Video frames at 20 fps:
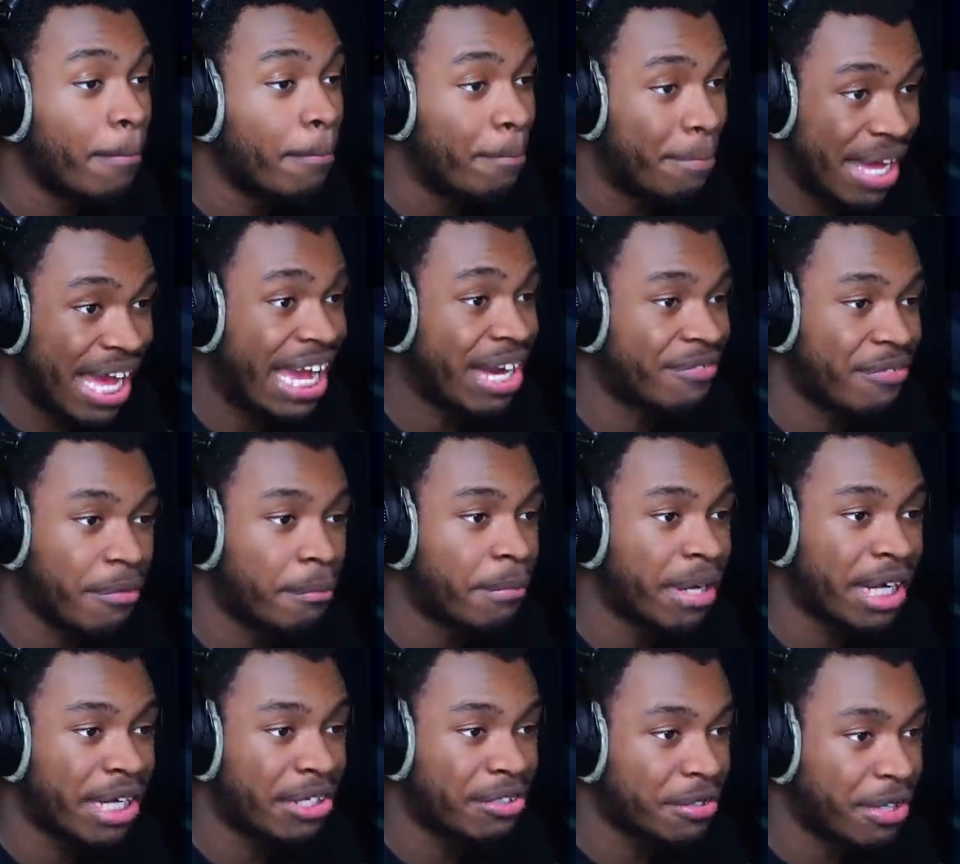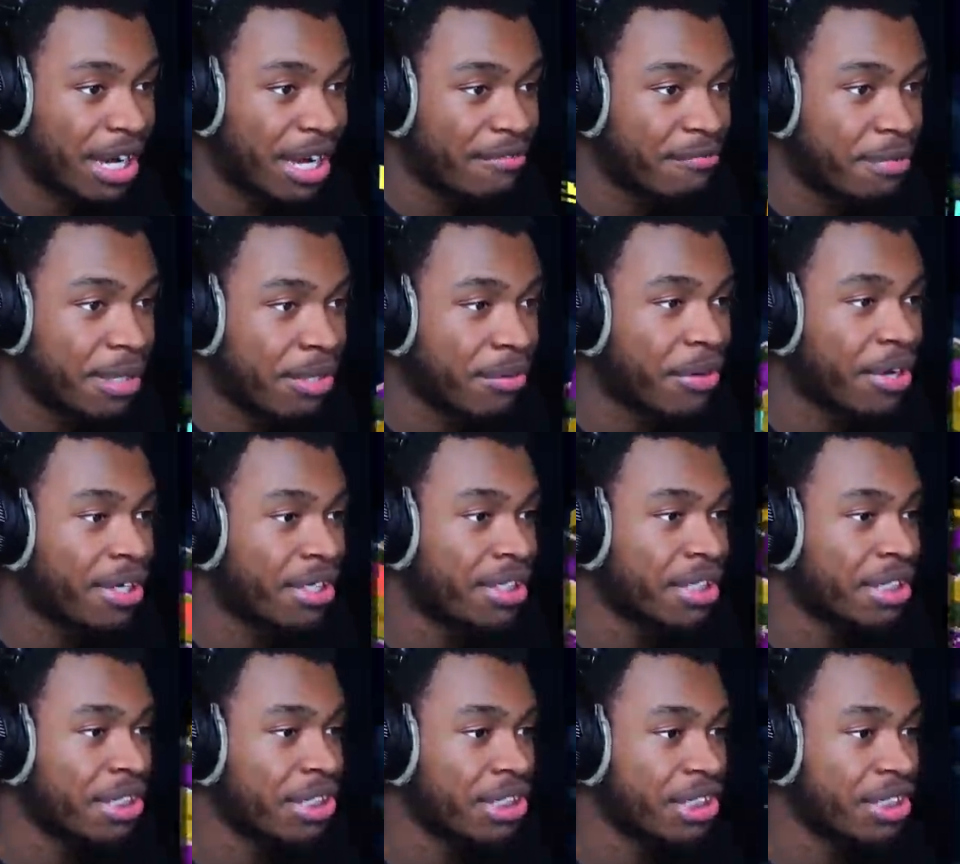back from Minecraft Bedrock
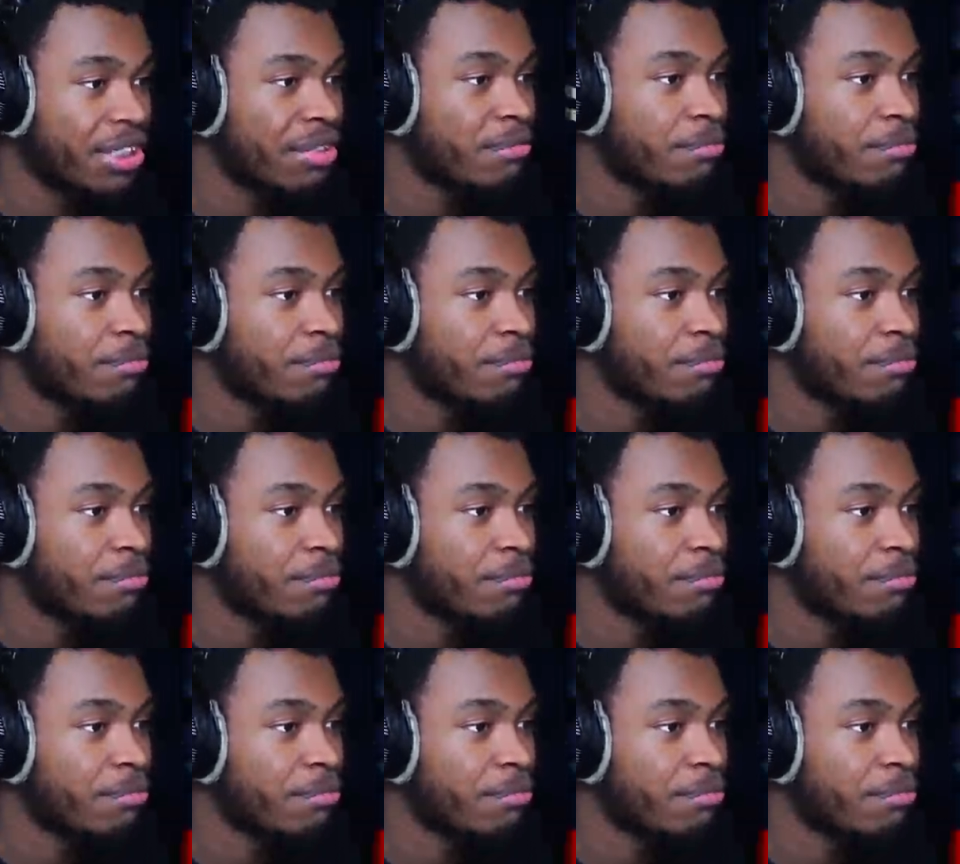Edition,